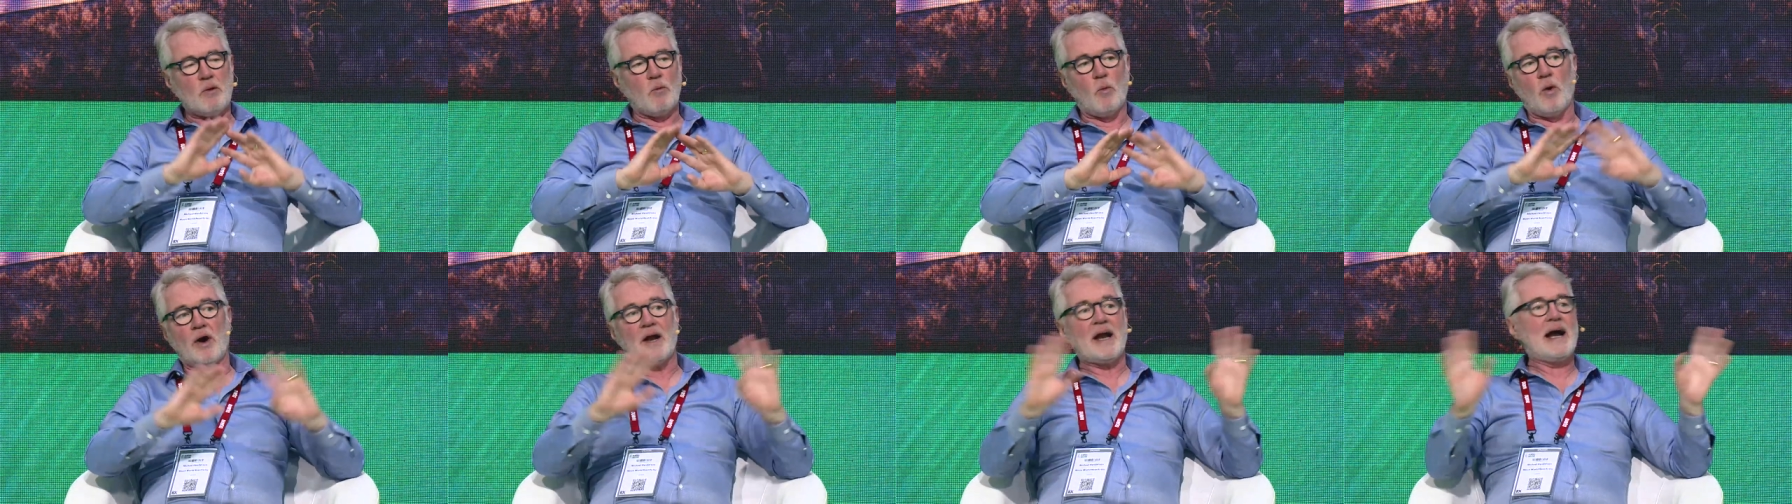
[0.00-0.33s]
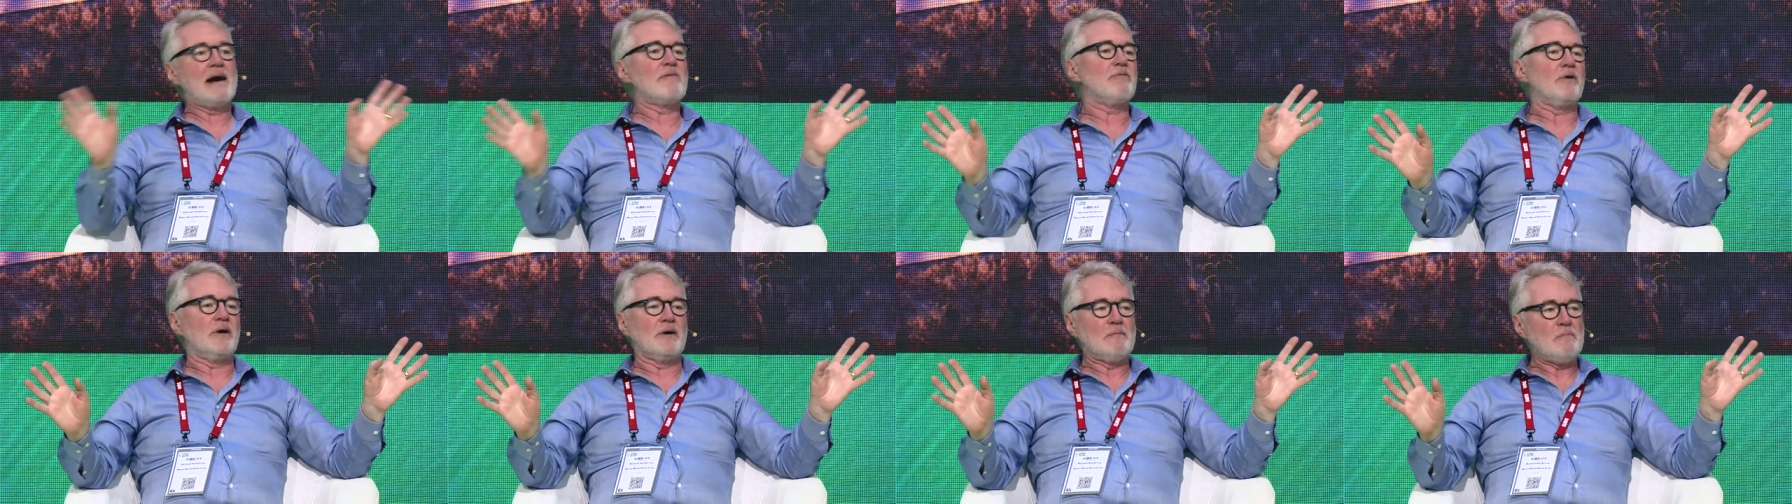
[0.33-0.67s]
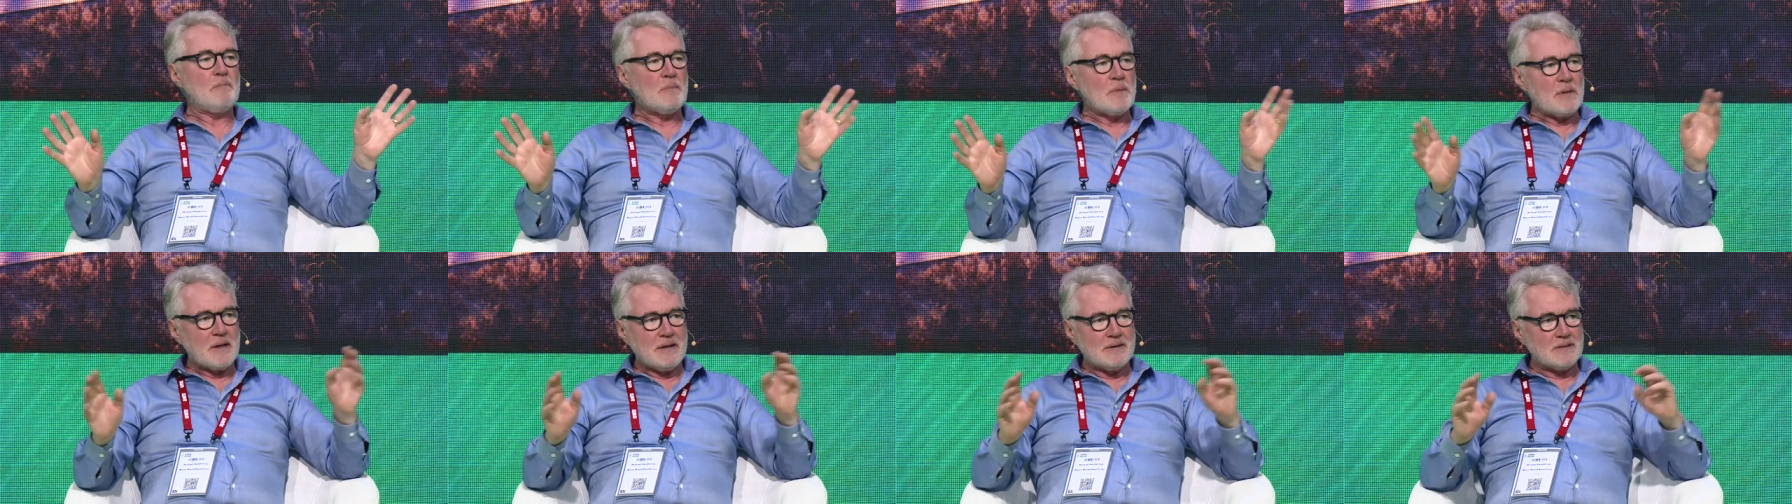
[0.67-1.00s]
whatever,
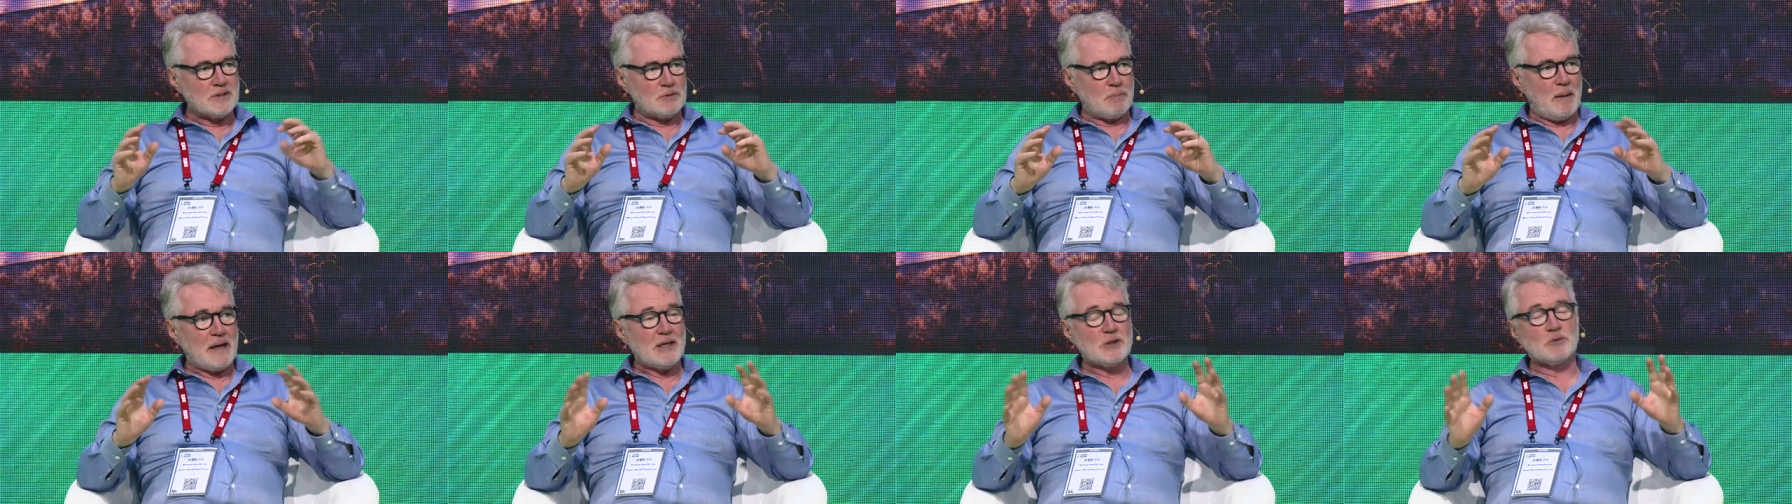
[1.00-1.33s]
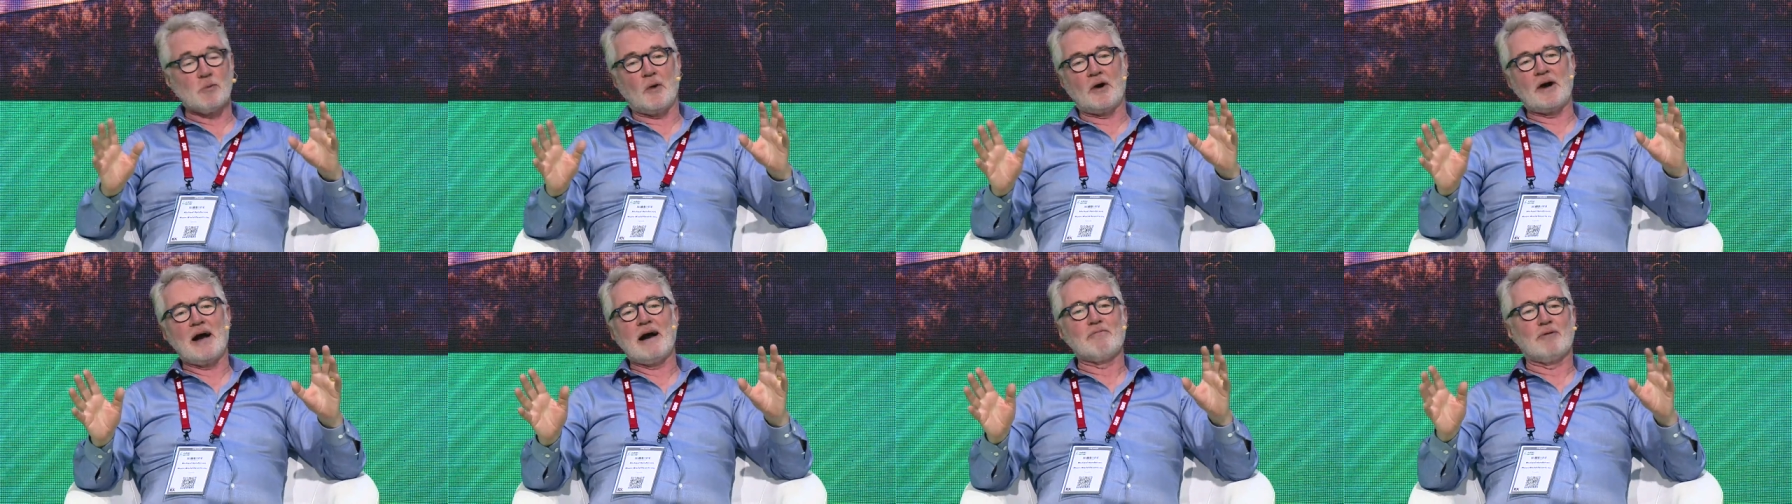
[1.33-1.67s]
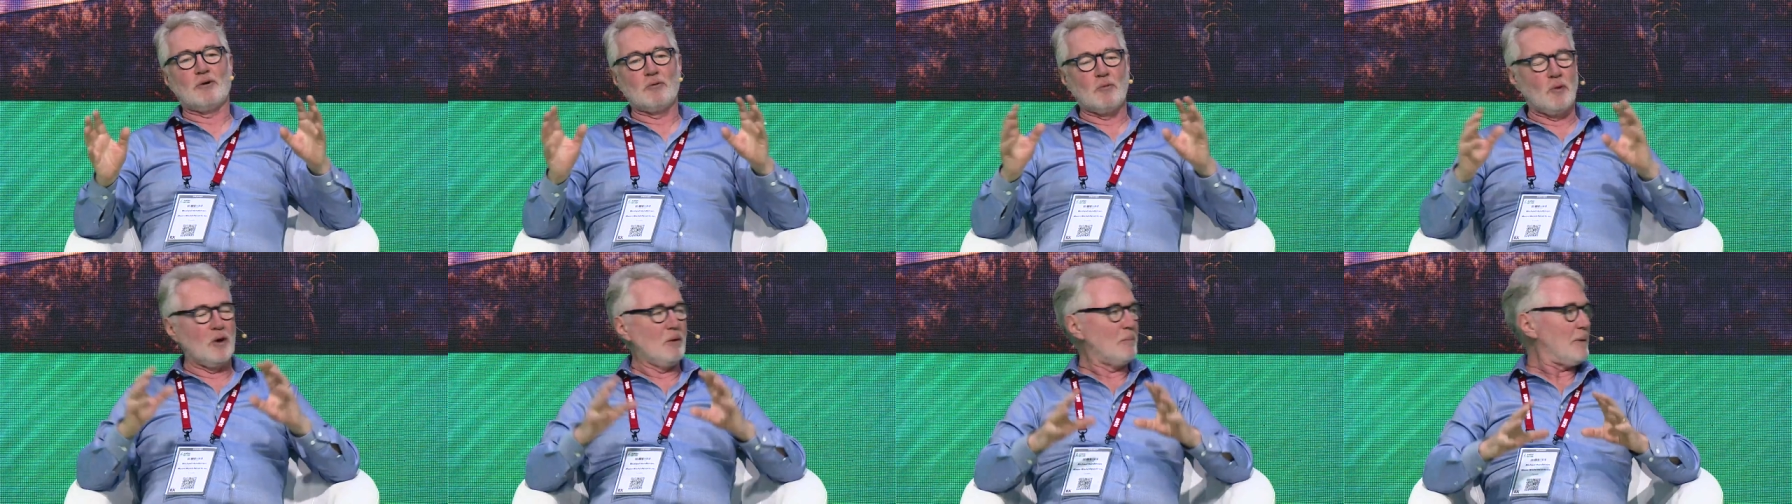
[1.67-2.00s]
space
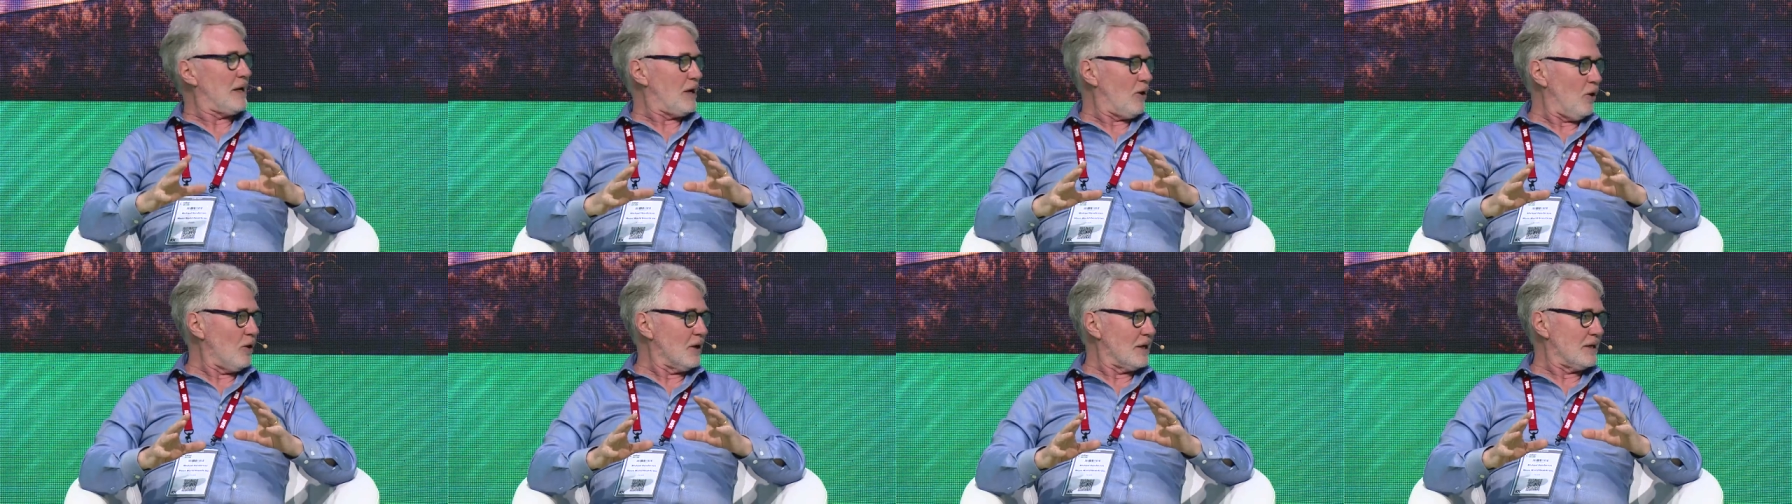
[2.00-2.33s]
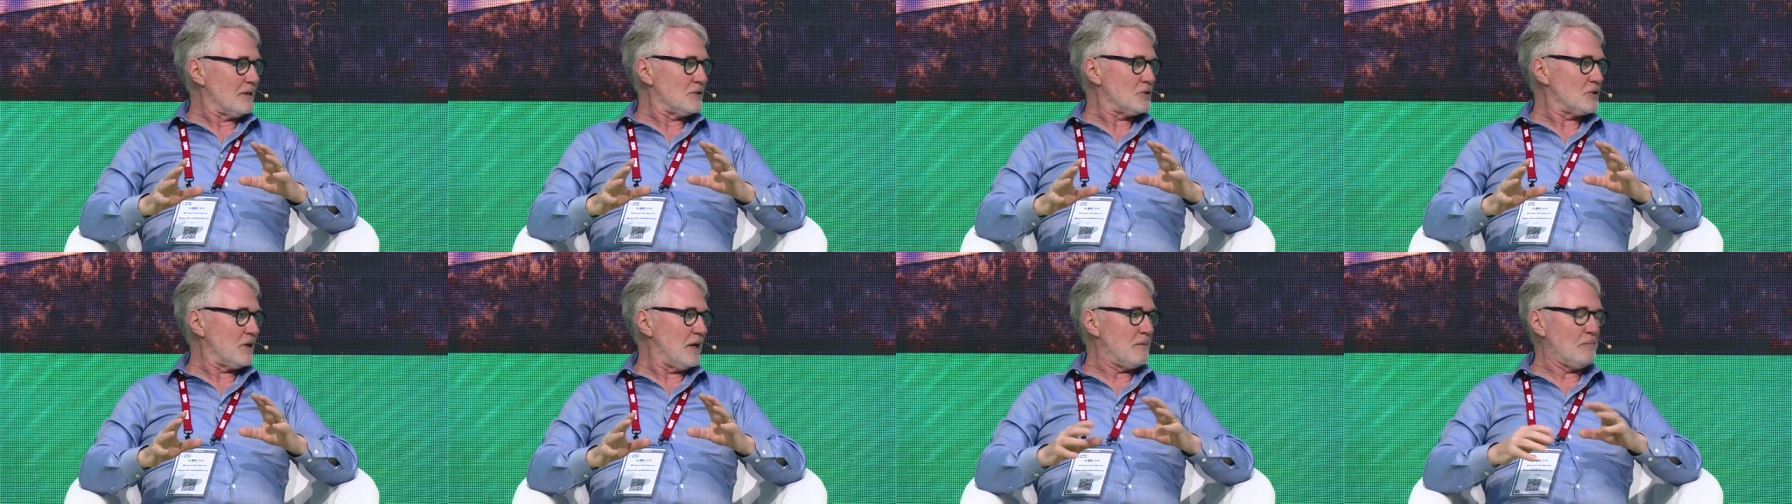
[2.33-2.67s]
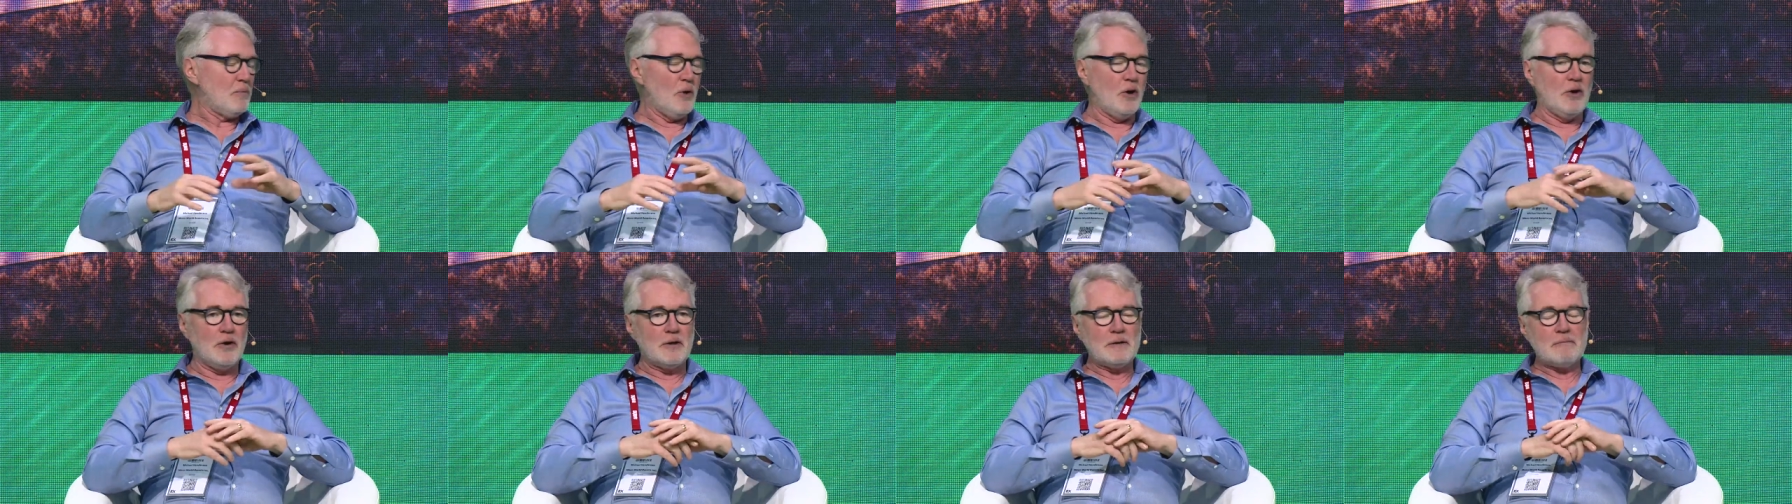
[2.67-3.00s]
whatever will be all
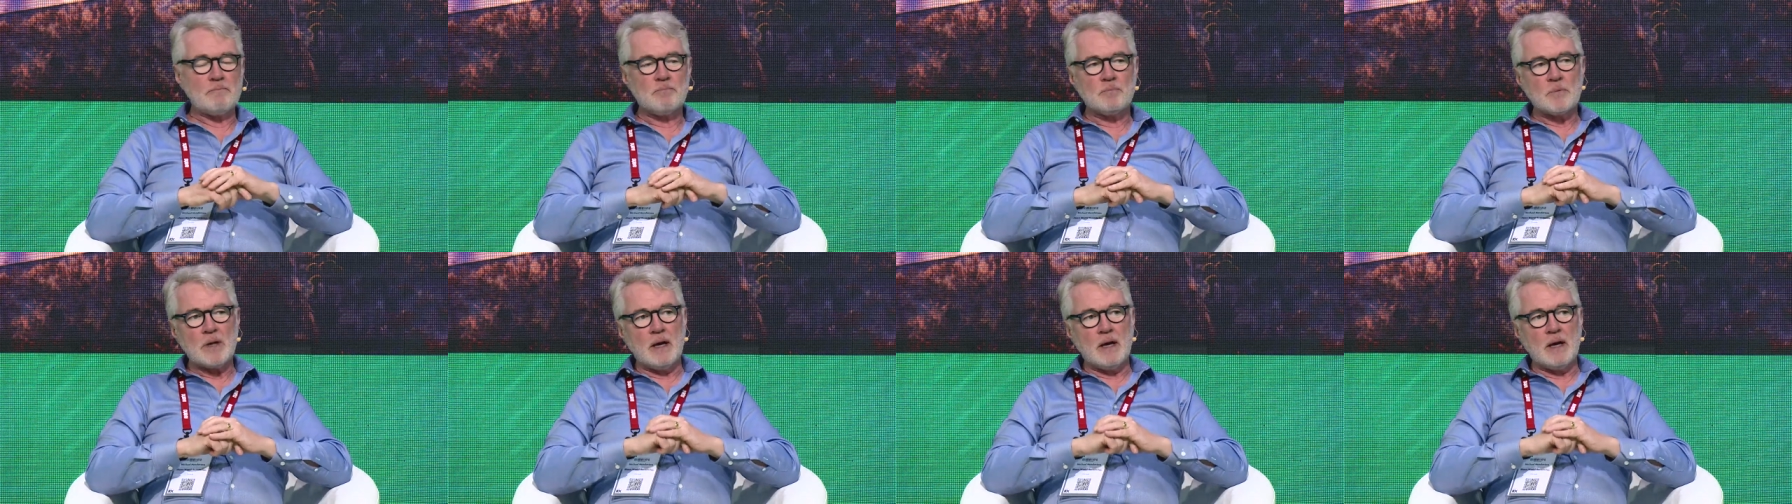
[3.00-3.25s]
Inside Moon.